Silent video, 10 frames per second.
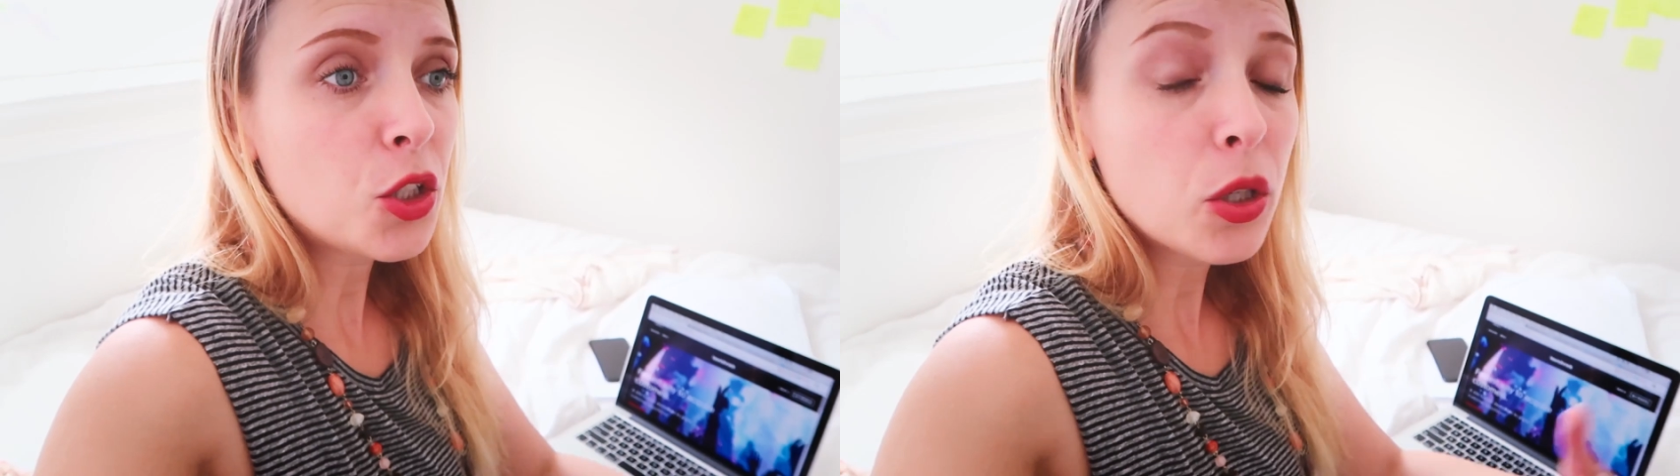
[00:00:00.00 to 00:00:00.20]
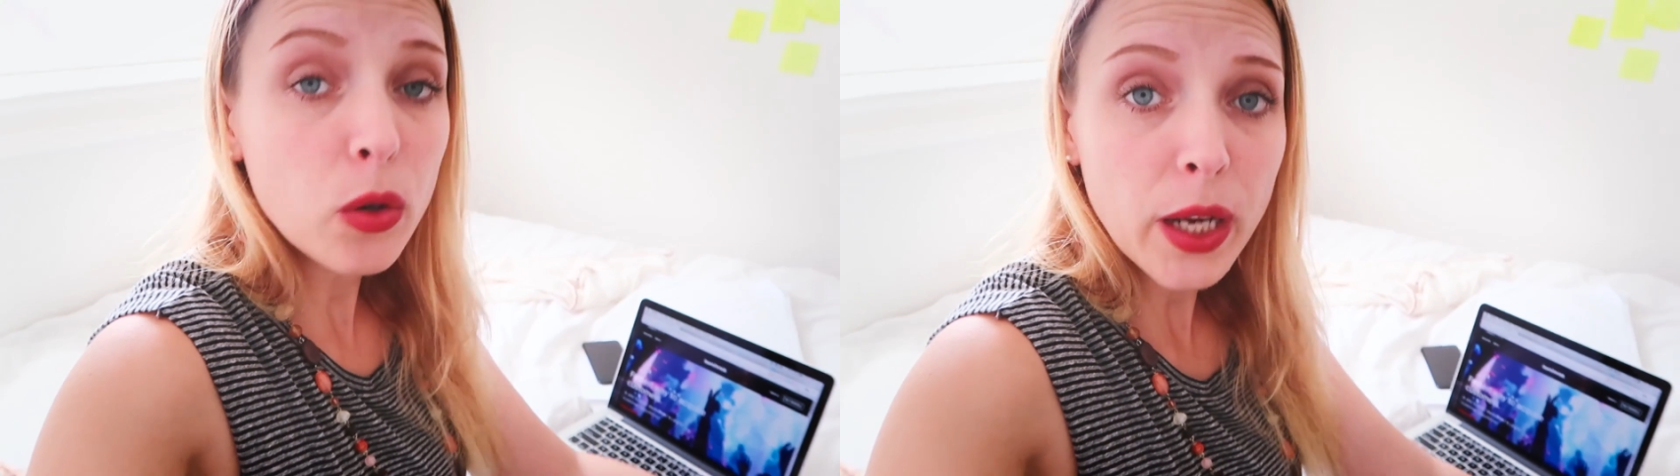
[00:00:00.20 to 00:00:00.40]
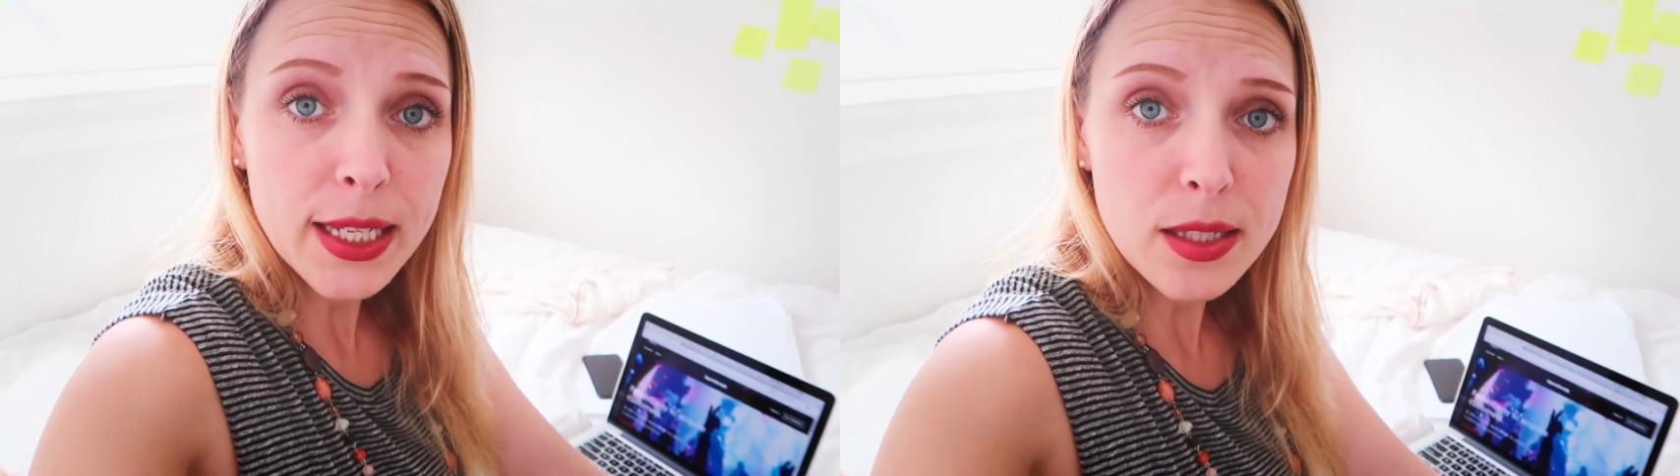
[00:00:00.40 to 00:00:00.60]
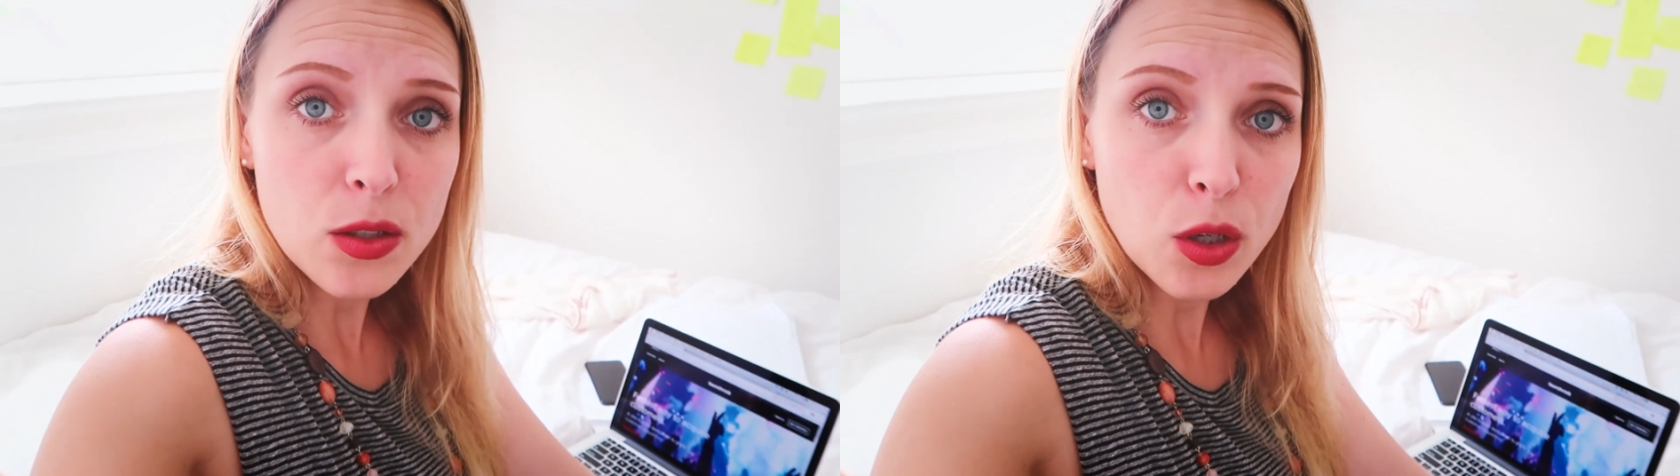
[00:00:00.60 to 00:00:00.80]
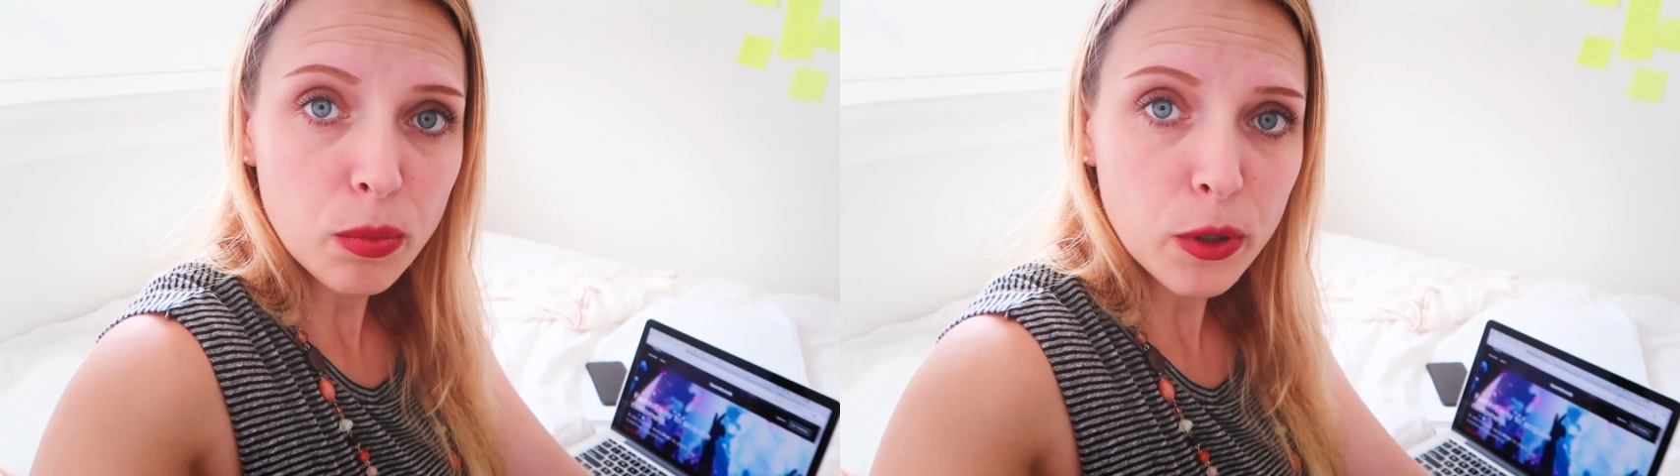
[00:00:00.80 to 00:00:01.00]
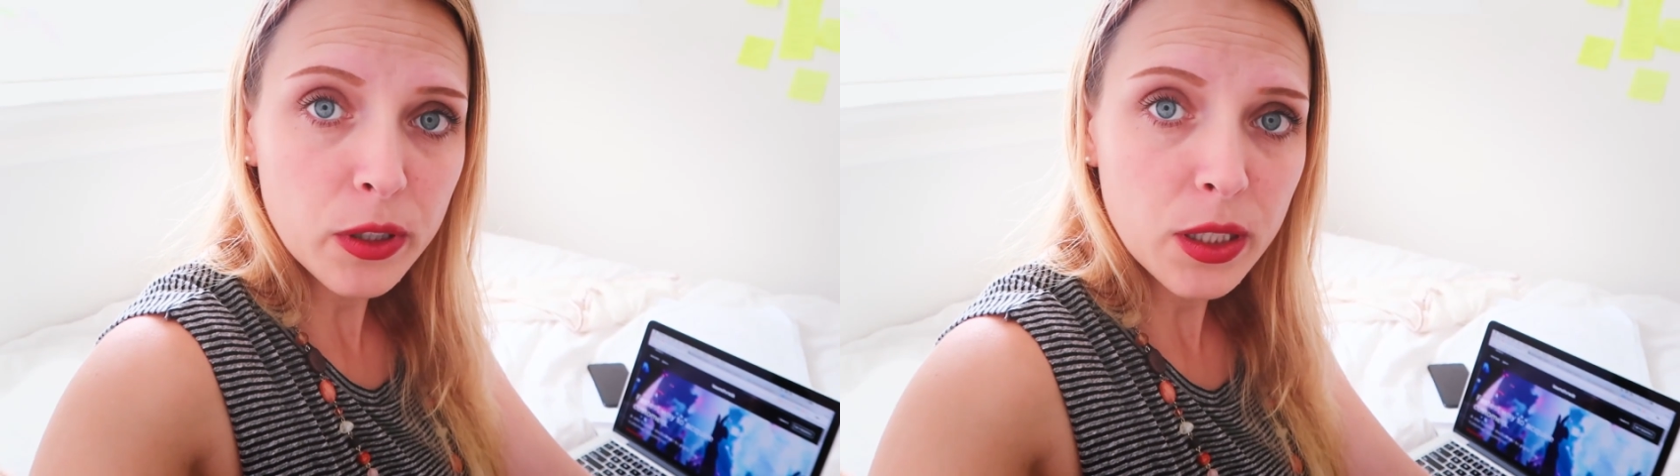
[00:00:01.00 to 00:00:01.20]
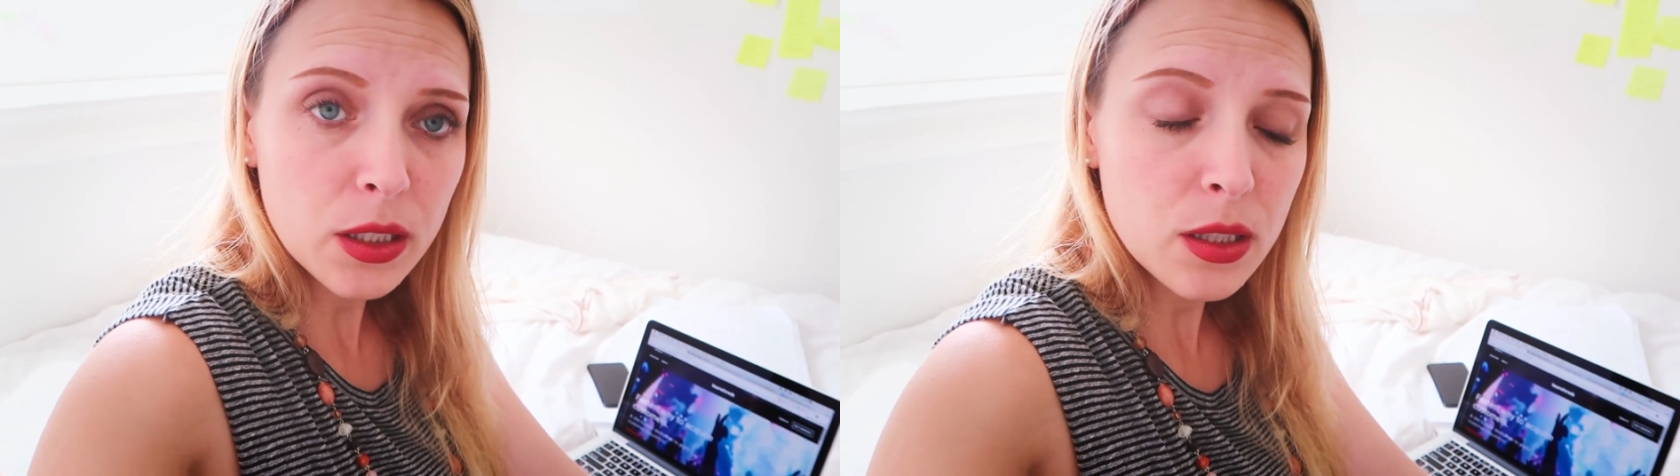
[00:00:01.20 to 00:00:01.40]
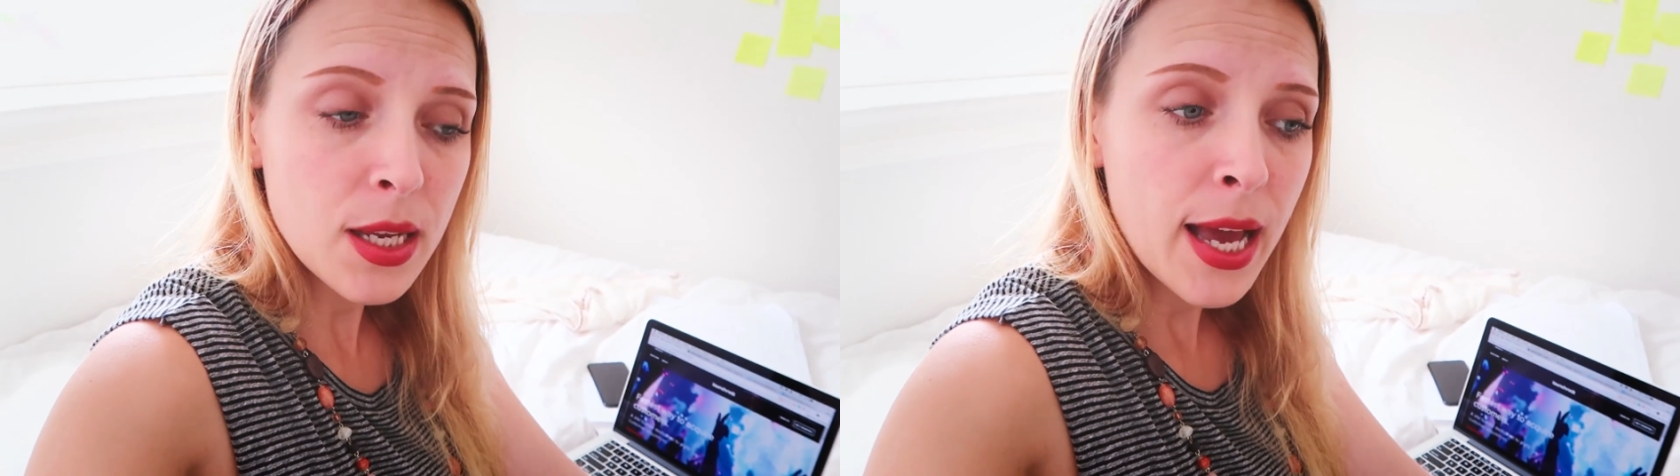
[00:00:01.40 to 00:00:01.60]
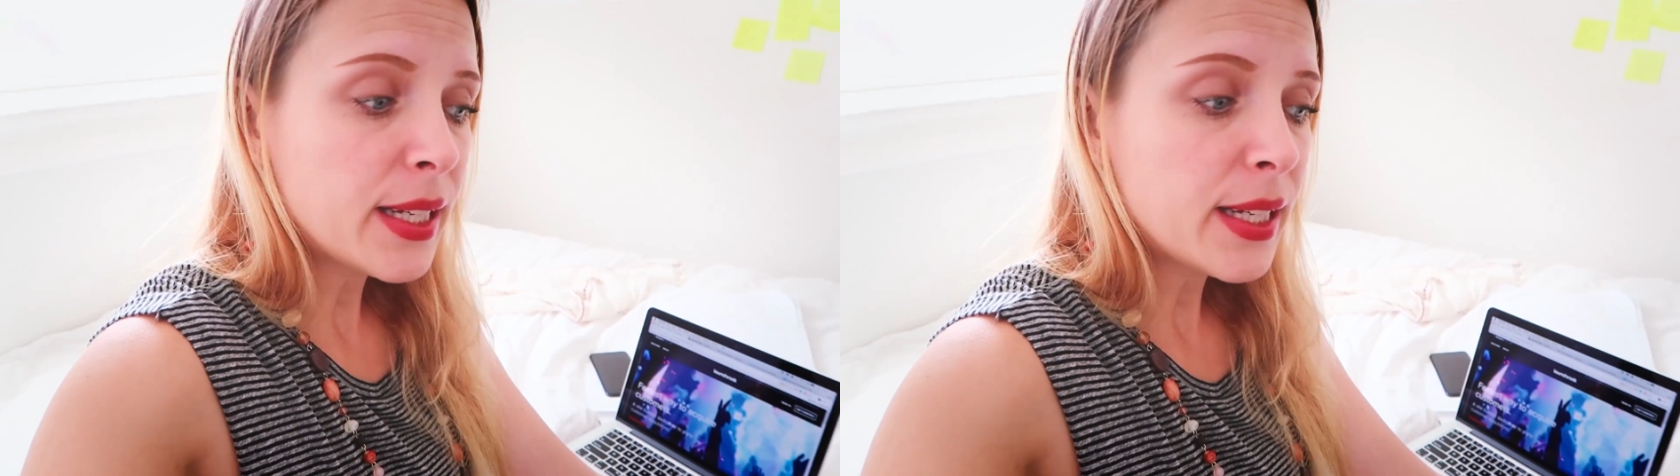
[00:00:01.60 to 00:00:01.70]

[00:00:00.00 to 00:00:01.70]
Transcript: It showcases your product.